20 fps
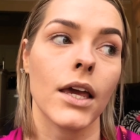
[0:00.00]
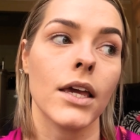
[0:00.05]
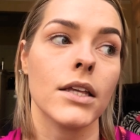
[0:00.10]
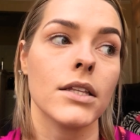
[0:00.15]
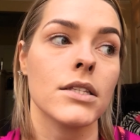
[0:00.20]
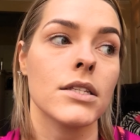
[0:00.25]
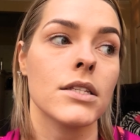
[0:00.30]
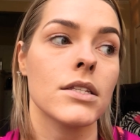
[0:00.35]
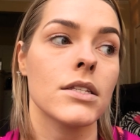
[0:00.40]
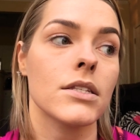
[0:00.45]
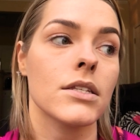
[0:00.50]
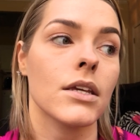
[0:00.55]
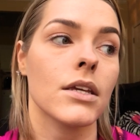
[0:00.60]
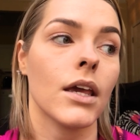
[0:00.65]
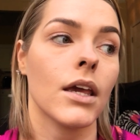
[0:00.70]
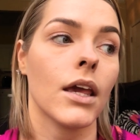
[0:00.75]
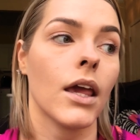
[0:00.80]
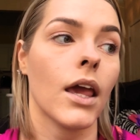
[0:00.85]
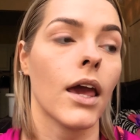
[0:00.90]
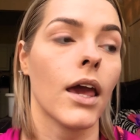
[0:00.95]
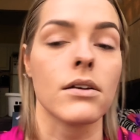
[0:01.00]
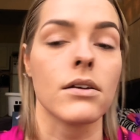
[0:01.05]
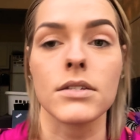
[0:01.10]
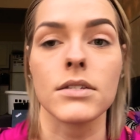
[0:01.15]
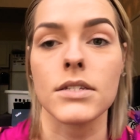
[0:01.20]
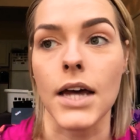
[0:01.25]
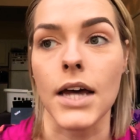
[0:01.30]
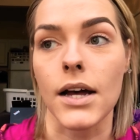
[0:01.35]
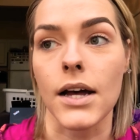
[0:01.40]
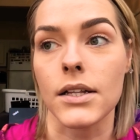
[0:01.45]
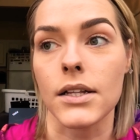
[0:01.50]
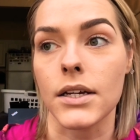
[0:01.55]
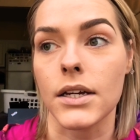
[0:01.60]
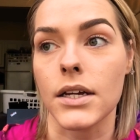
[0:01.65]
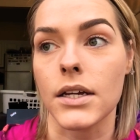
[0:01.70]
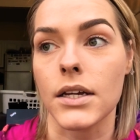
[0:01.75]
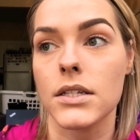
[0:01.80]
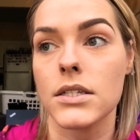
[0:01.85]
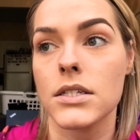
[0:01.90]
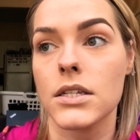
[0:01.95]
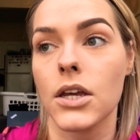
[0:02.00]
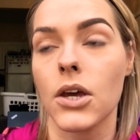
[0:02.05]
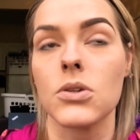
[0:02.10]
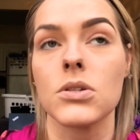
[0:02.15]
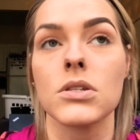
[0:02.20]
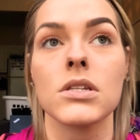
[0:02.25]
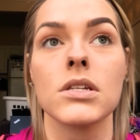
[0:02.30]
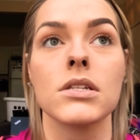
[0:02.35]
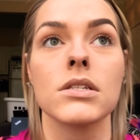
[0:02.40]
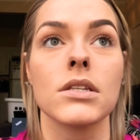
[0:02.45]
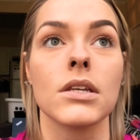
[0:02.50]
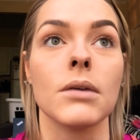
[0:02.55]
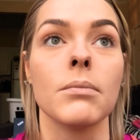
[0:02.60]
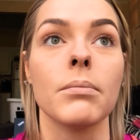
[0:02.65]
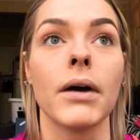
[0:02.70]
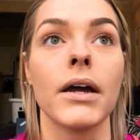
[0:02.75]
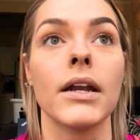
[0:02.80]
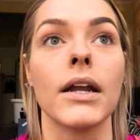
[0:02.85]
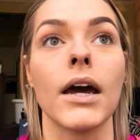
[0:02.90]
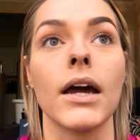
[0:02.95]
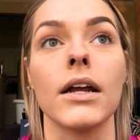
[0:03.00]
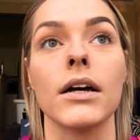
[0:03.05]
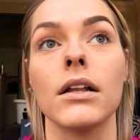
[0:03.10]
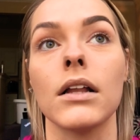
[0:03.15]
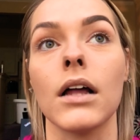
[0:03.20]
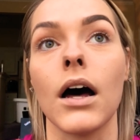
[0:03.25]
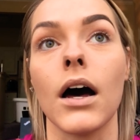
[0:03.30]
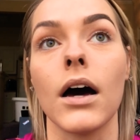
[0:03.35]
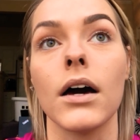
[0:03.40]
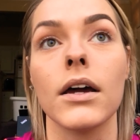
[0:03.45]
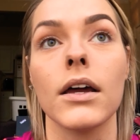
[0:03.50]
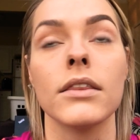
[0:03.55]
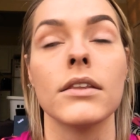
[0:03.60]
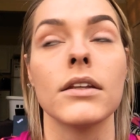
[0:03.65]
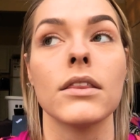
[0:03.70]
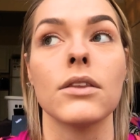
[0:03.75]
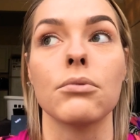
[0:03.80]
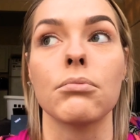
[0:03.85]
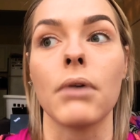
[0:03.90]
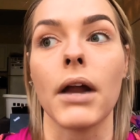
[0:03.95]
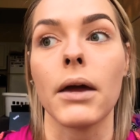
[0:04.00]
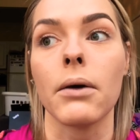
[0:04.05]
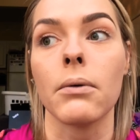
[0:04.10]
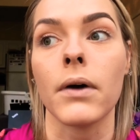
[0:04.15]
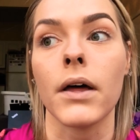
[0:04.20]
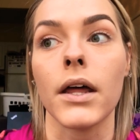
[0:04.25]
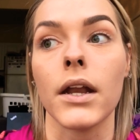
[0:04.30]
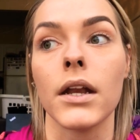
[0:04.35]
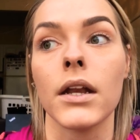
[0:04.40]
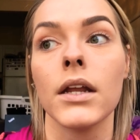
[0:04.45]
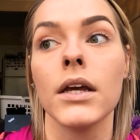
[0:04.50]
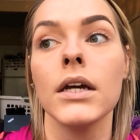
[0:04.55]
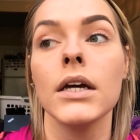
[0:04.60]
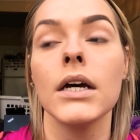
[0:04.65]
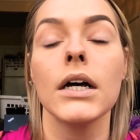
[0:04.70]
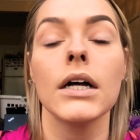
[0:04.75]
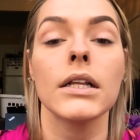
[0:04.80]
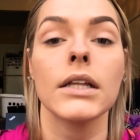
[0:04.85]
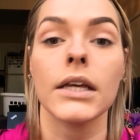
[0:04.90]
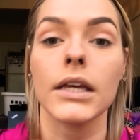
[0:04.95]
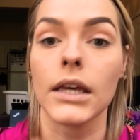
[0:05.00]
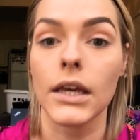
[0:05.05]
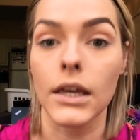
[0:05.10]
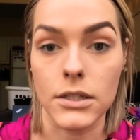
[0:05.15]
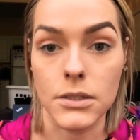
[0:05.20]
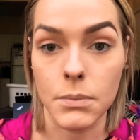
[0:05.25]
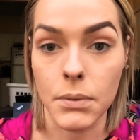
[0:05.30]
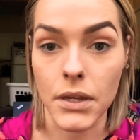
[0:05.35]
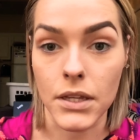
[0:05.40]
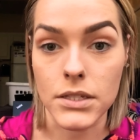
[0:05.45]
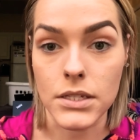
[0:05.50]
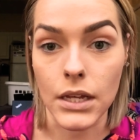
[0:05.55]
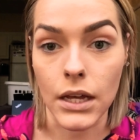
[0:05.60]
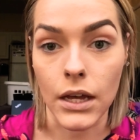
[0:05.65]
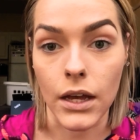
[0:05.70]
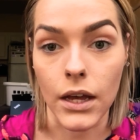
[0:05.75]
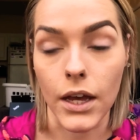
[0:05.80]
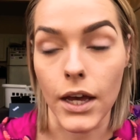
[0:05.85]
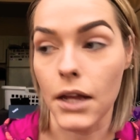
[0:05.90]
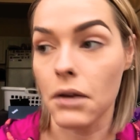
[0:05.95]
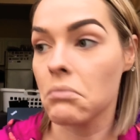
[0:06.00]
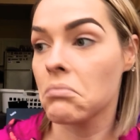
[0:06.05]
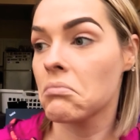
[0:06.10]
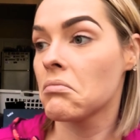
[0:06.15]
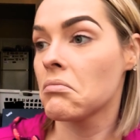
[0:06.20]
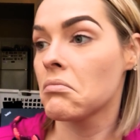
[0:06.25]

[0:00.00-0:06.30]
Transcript: eats kale salads, goes to sleep by 9 o'clock, and then the right one like eats Pizza Hut,